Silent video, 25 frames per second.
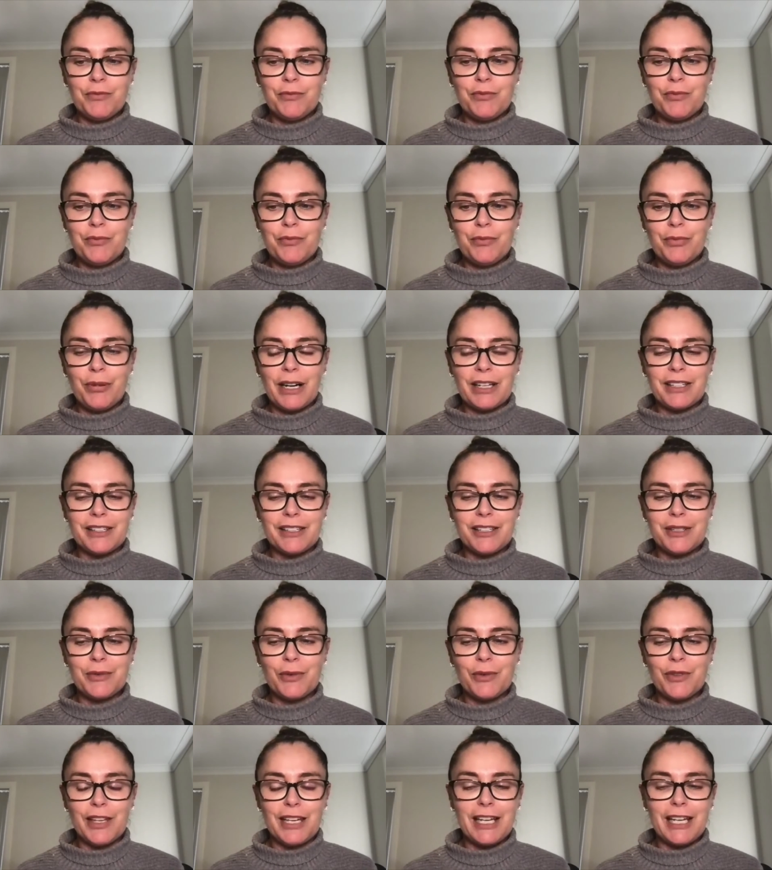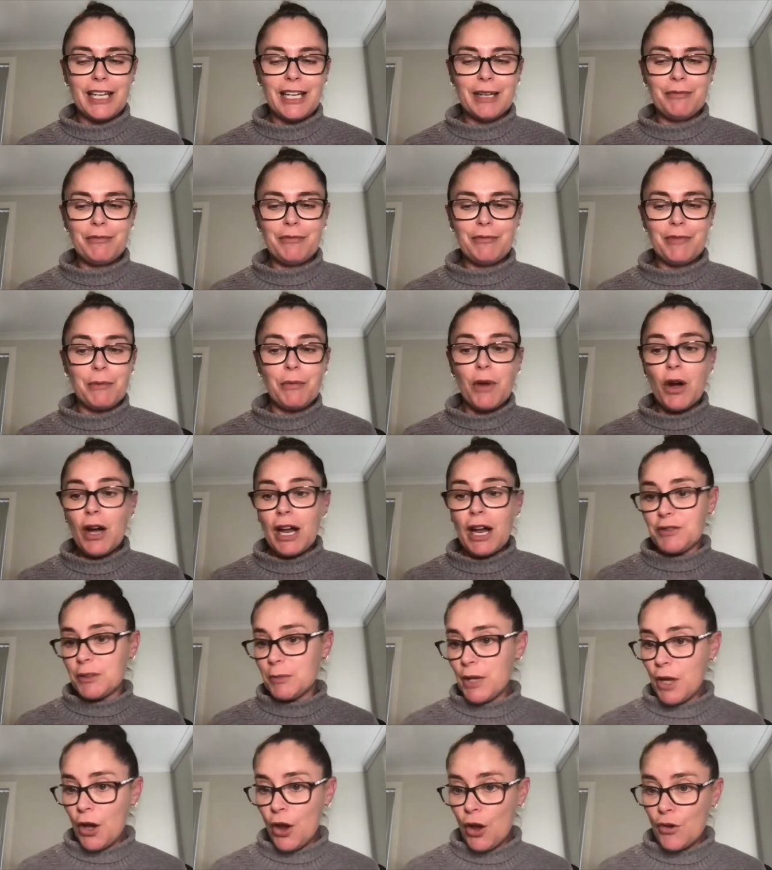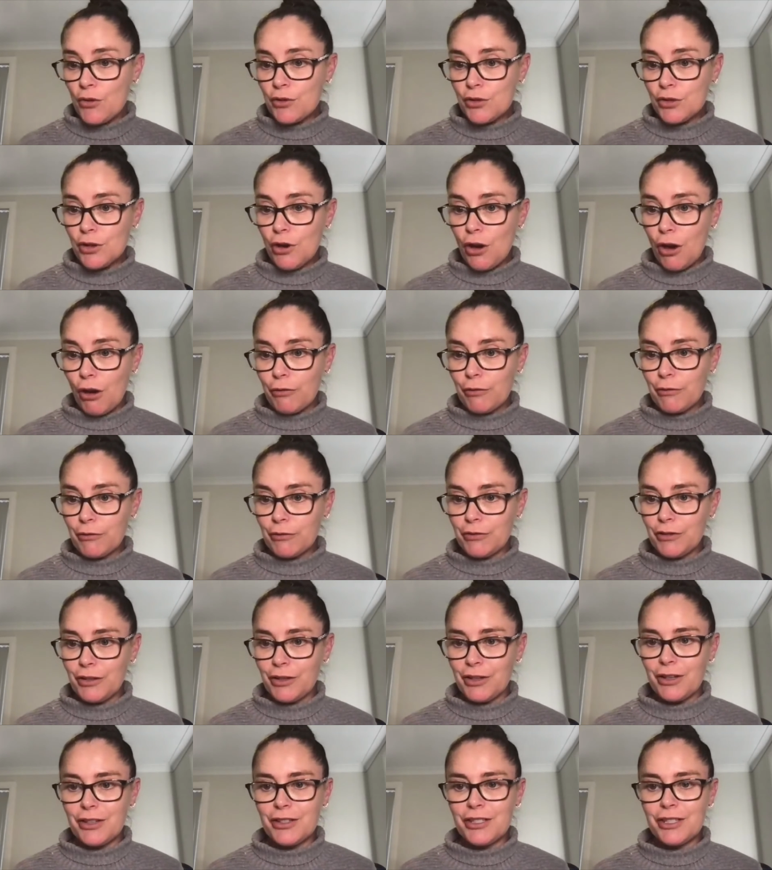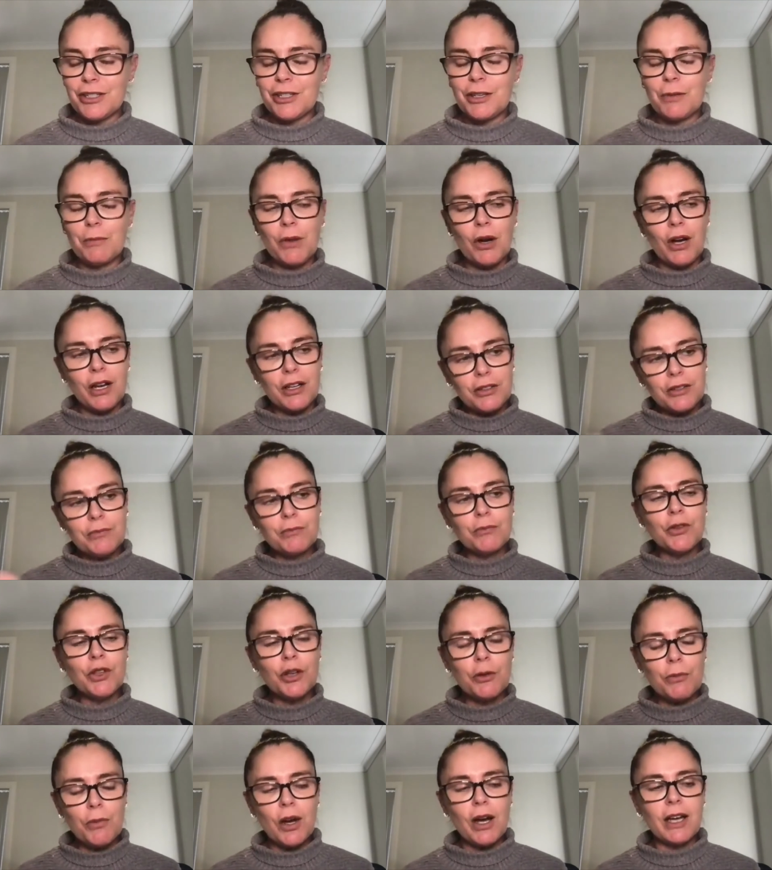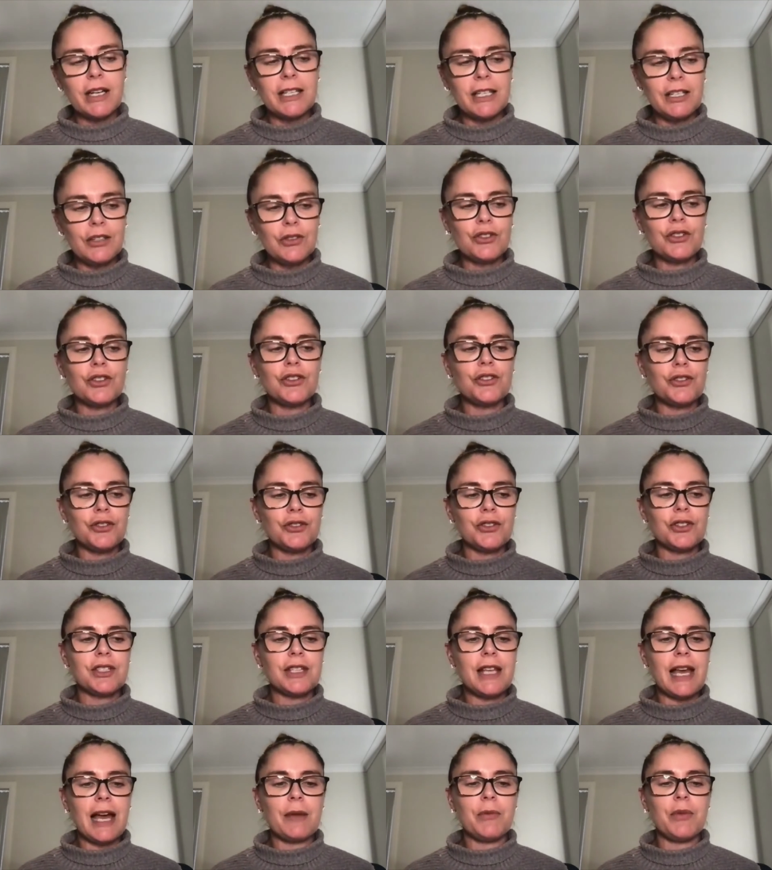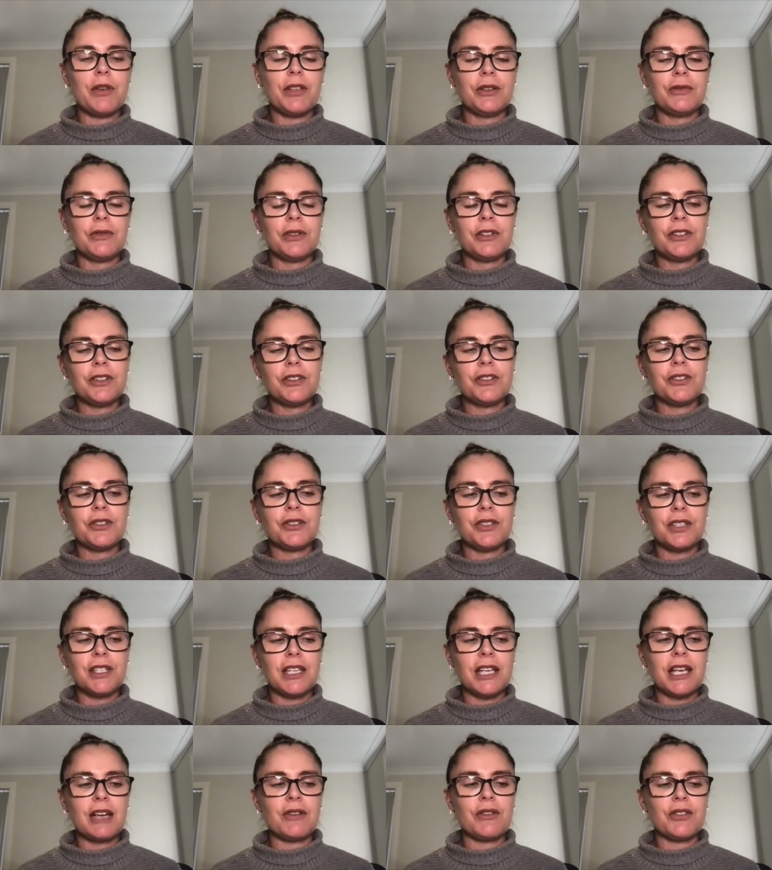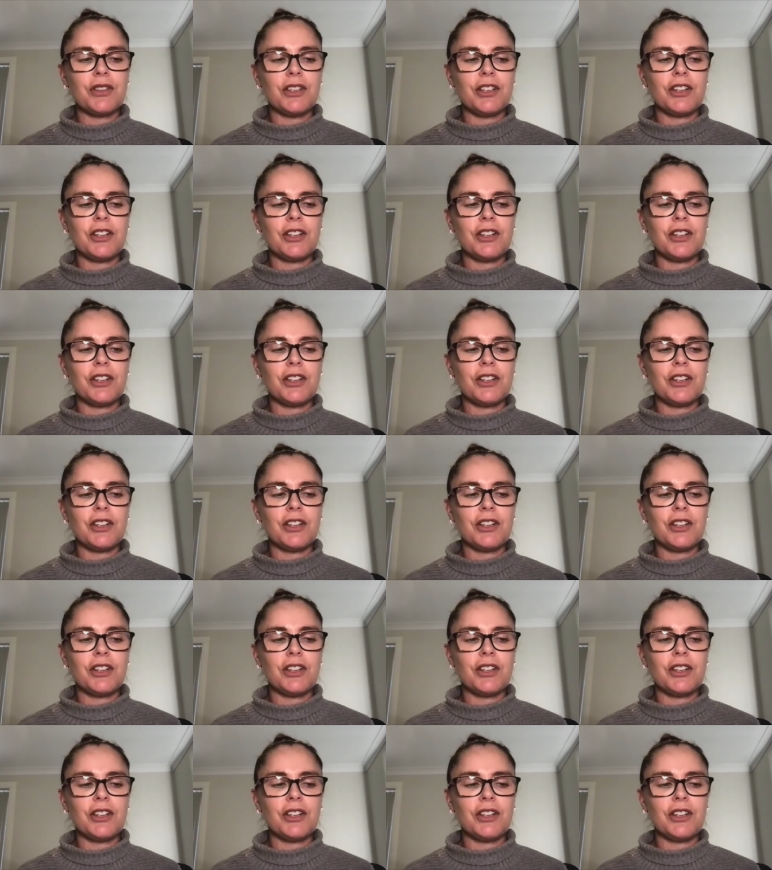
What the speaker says: practice with they might be hosed off, so you might introduce that, but you're introducing everything.